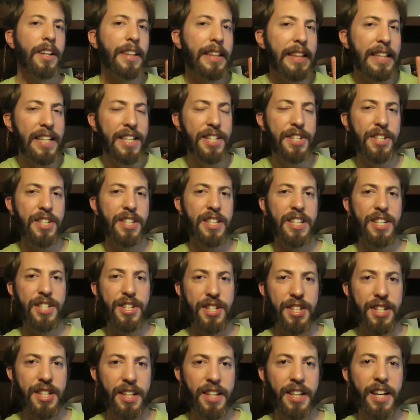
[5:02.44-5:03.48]
This
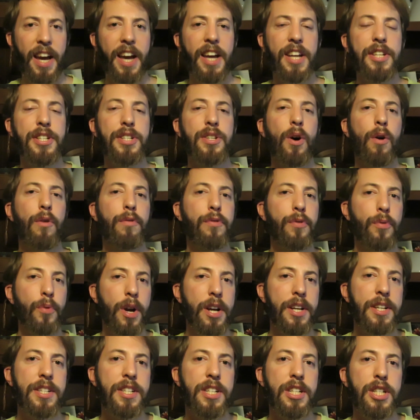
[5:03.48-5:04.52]
isn't a case of
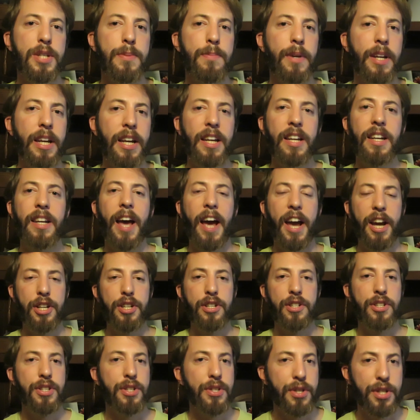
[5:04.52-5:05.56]
racism in
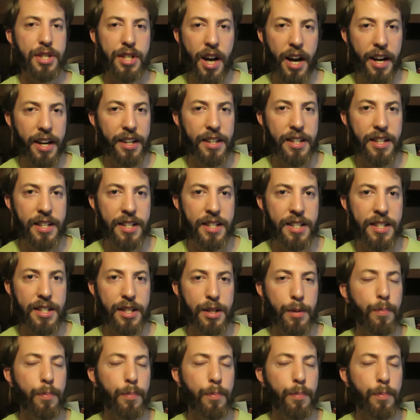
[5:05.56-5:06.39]
ancient societies.